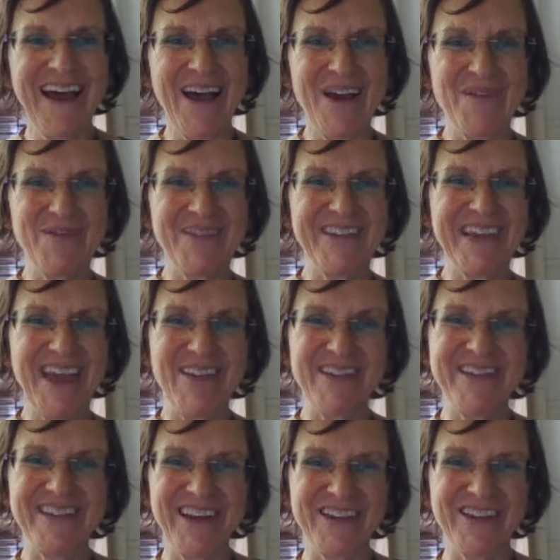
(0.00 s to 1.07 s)
to get
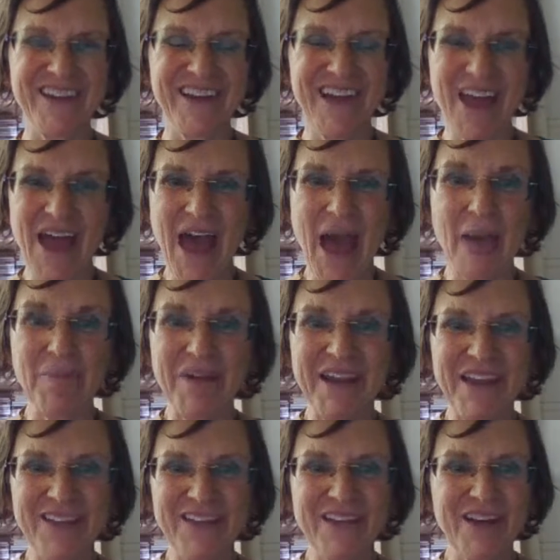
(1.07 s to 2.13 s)
this lecture
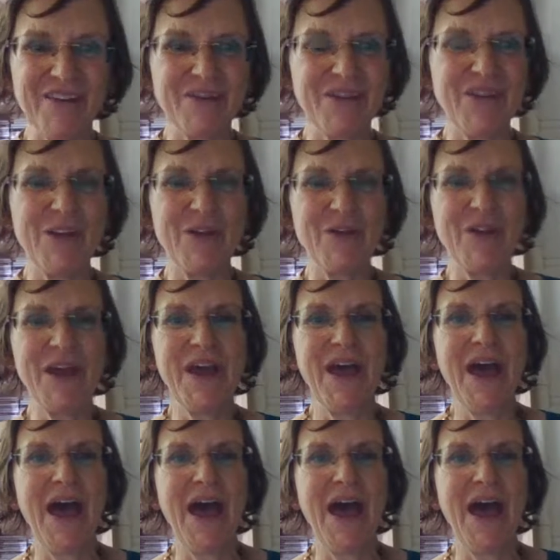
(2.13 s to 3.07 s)
happening this afternoon.